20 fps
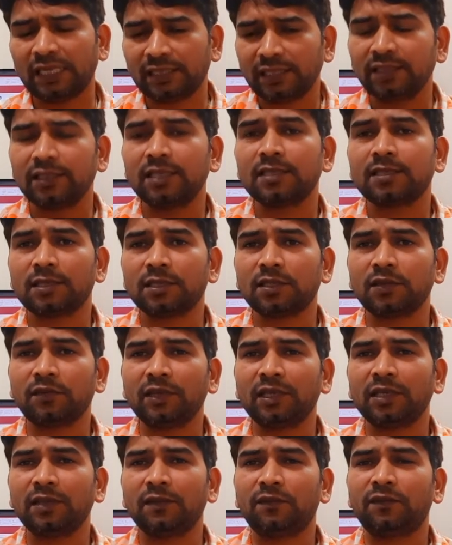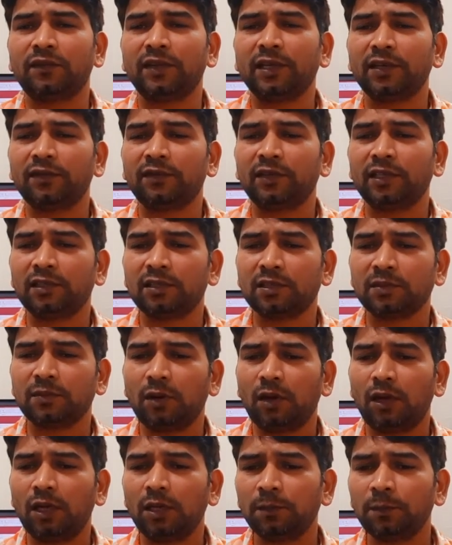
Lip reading: think this is a very small